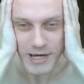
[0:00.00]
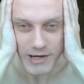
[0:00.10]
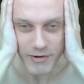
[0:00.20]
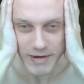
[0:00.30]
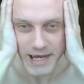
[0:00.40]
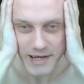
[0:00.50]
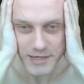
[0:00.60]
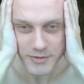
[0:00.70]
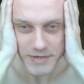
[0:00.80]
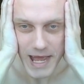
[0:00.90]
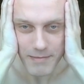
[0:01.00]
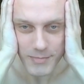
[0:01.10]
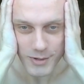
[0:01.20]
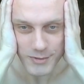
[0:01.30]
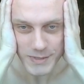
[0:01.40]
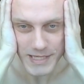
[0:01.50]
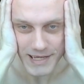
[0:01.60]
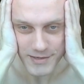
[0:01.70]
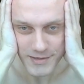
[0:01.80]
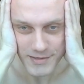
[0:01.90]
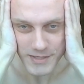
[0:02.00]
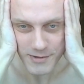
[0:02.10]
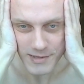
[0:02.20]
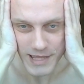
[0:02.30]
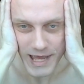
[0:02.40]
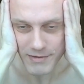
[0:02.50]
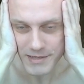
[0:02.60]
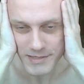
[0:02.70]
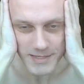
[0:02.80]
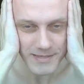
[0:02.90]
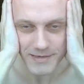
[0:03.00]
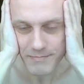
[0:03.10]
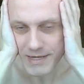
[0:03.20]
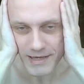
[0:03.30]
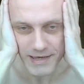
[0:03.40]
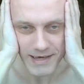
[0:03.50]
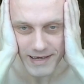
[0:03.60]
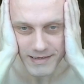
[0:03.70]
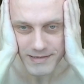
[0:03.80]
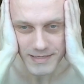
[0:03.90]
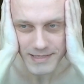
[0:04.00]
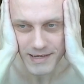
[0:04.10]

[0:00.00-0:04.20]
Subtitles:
regarding to numbers and certain levels. Oh my God, it's